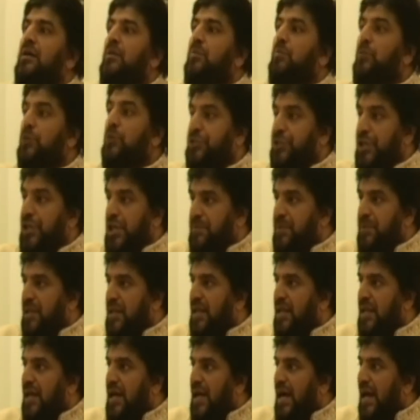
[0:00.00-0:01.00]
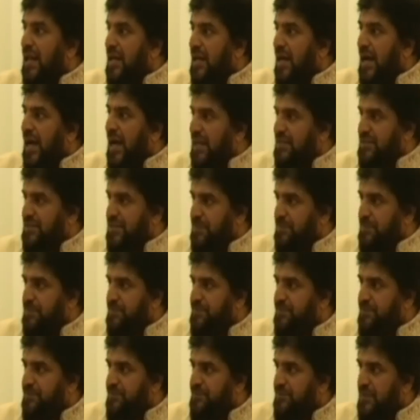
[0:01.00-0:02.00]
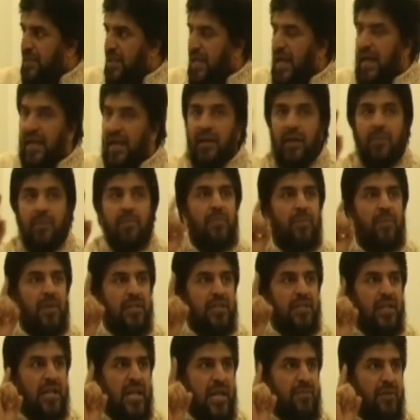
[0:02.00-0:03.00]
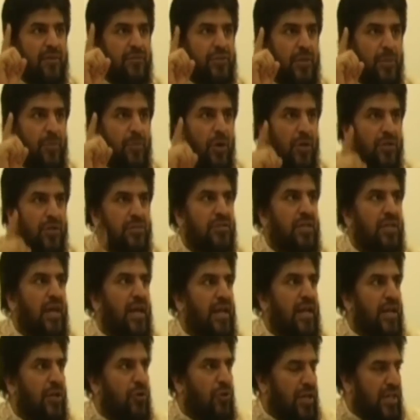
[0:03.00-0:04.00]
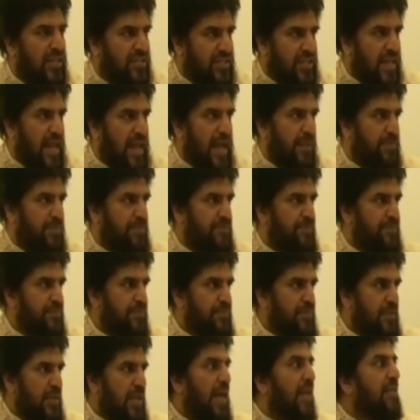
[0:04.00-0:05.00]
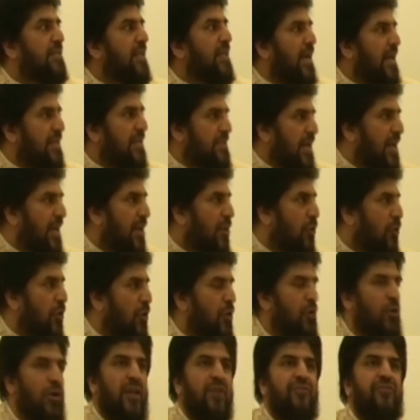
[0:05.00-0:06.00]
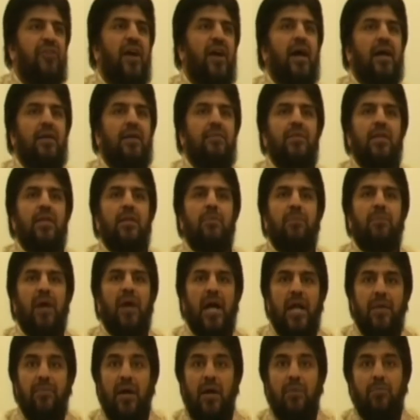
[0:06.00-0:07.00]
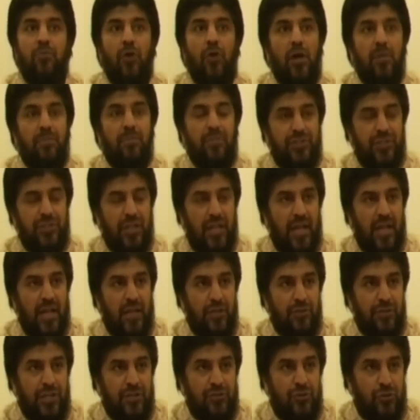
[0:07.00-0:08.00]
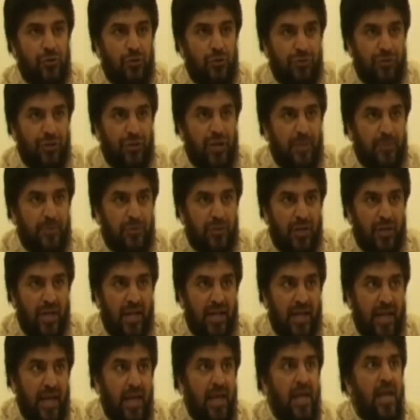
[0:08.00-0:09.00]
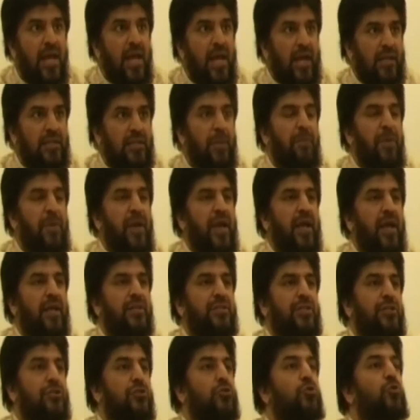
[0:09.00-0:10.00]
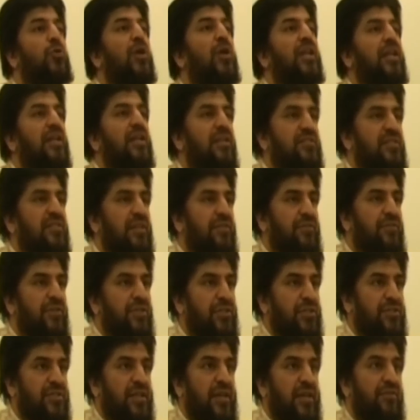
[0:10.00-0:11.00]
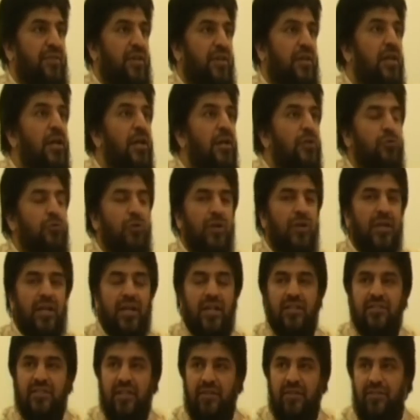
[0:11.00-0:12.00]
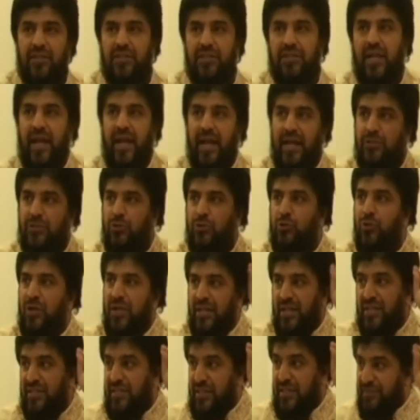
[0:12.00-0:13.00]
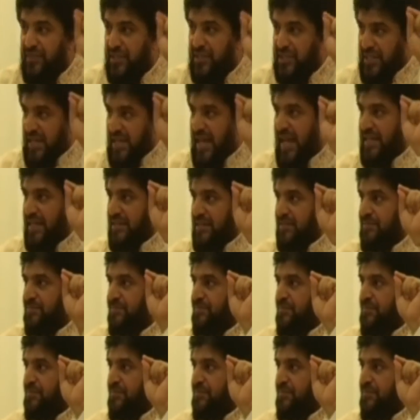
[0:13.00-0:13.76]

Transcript: Muti' Billah Al-Qasim, and remember the name of the book, Tarikh al-Islam, Tarikh al-Khulafa, by Imam Muhammad Jalaluddin Suyuti Rahmatullah Alayh, and the page is 277, 278, 279.